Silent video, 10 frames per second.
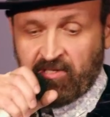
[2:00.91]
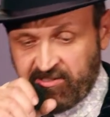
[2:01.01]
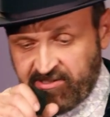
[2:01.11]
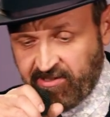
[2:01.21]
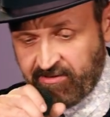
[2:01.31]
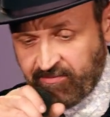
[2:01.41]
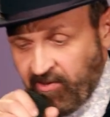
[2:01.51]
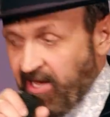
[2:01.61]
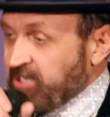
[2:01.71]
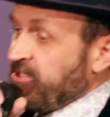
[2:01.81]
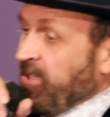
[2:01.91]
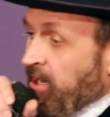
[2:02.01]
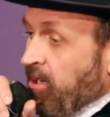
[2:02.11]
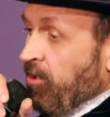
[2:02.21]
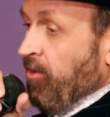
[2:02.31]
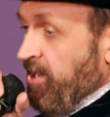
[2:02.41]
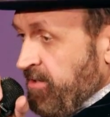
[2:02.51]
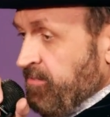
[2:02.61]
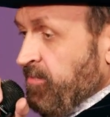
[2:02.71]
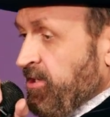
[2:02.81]
I did. We actually got along
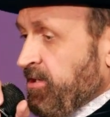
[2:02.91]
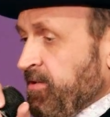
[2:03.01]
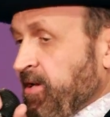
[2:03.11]
great. We did.